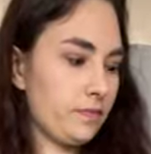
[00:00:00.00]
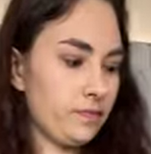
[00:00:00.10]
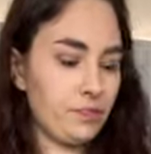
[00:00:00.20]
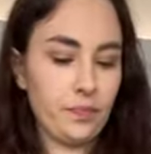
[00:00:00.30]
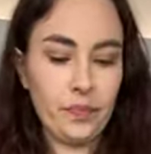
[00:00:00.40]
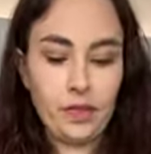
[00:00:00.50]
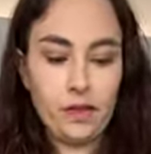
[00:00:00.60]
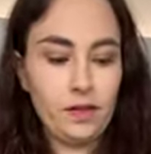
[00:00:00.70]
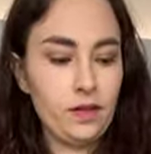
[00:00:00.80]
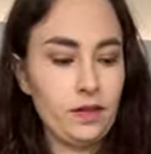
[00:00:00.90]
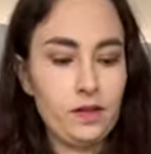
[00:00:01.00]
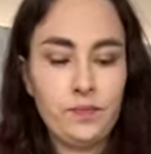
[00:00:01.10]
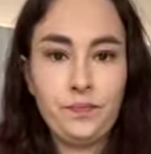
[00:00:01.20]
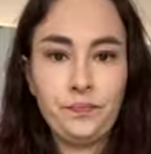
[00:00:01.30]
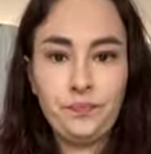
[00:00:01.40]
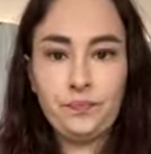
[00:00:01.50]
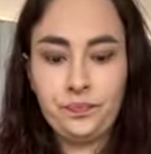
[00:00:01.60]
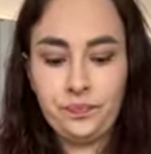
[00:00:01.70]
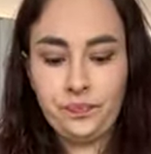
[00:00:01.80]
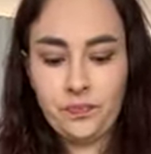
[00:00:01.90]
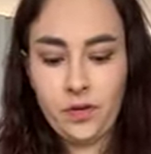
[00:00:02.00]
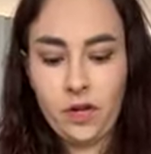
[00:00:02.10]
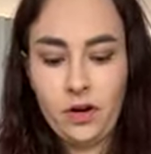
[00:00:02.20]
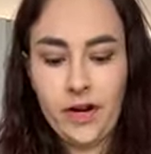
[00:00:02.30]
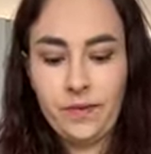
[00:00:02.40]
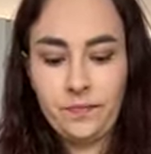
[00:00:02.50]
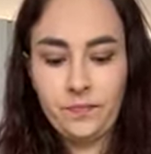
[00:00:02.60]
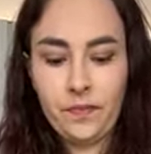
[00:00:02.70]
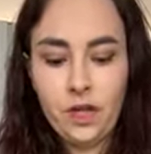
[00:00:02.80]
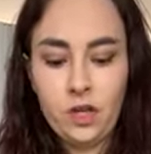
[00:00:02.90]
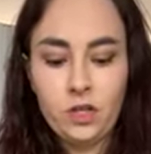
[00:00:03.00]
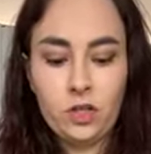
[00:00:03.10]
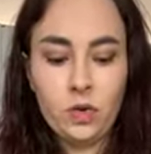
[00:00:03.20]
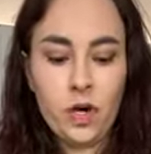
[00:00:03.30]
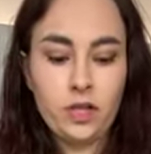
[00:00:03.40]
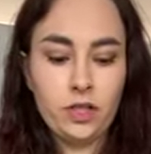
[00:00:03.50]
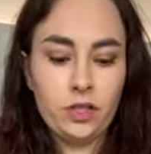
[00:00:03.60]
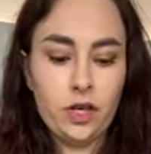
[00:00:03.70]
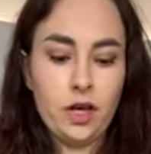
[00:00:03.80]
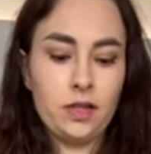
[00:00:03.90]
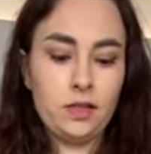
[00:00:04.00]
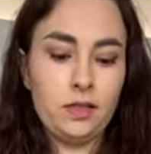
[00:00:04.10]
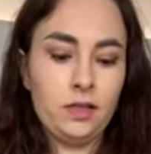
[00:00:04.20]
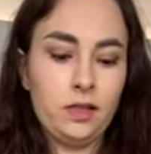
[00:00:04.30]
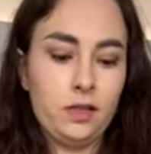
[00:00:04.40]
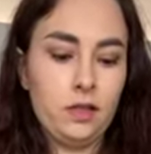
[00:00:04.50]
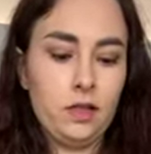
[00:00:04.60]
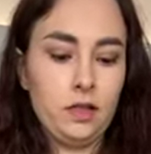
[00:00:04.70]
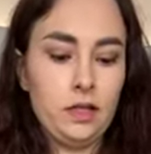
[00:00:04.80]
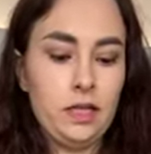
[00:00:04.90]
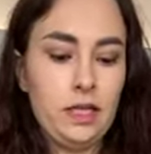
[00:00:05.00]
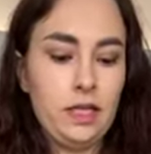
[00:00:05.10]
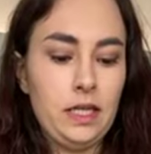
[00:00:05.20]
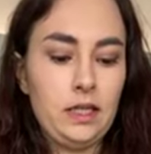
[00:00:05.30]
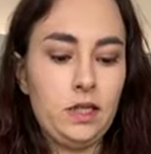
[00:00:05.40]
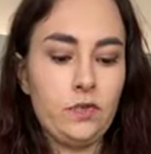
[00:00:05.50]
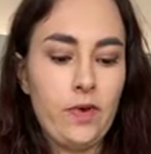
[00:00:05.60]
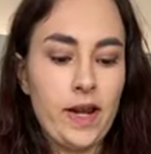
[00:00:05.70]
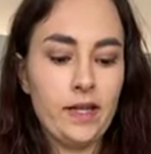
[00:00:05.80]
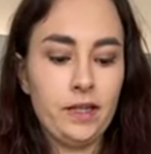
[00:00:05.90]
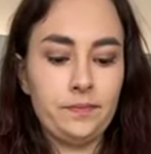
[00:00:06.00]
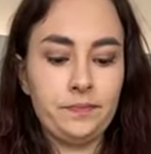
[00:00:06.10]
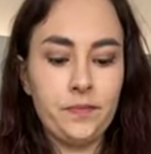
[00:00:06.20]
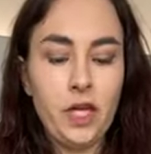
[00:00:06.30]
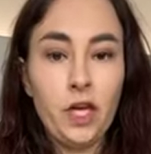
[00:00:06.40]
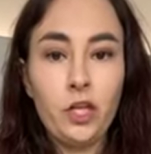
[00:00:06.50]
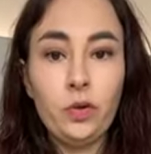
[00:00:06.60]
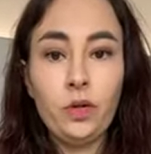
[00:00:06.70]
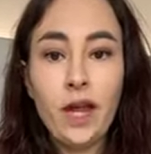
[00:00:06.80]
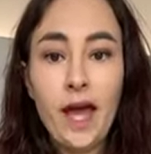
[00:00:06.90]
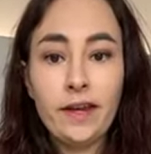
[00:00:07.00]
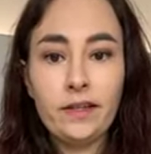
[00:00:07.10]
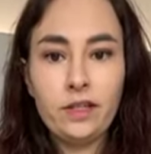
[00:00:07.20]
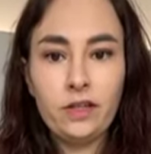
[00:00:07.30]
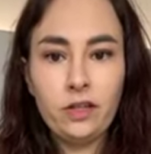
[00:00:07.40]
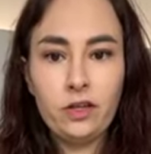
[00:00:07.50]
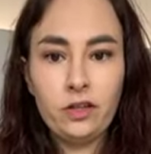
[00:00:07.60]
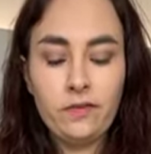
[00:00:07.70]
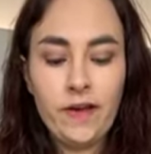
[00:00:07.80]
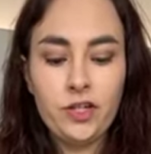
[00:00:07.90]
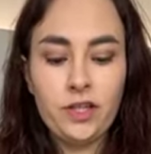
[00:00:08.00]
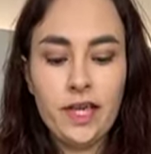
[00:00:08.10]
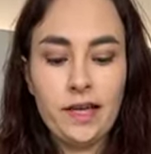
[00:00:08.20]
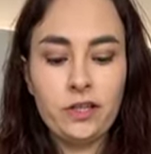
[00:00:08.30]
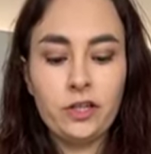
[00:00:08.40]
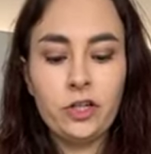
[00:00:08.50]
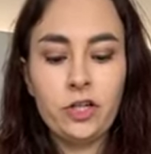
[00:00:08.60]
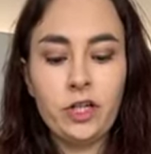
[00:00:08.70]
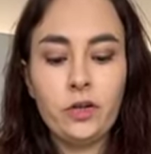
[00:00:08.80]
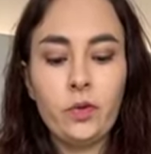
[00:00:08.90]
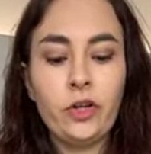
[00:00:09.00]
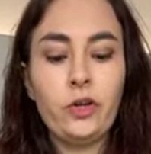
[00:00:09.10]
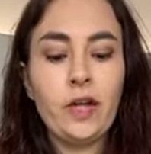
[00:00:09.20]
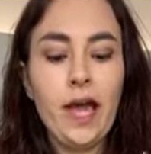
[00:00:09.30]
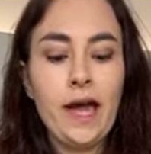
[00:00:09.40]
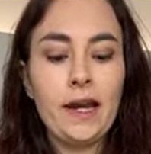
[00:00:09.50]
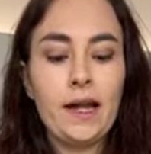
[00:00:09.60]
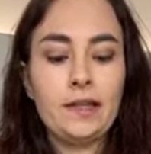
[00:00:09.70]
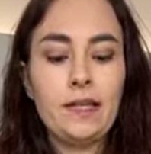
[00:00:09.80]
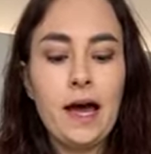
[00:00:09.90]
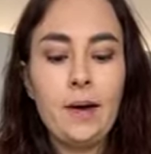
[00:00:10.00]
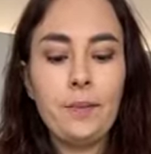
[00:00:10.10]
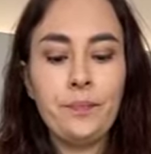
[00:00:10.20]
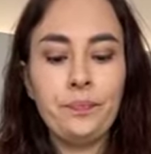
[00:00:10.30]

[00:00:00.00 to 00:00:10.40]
All right, so our sauce is ready. You could add it to the veggies as they're cooking, or you can add it on top. It's really up to you.